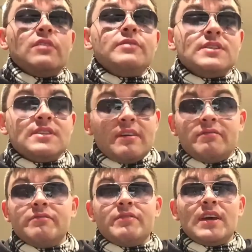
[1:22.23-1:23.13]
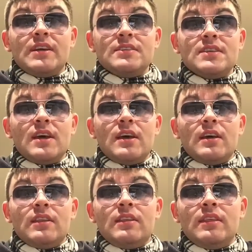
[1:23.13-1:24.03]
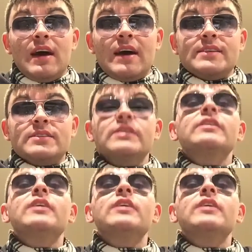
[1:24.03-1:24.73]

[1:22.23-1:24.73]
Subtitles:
over some things that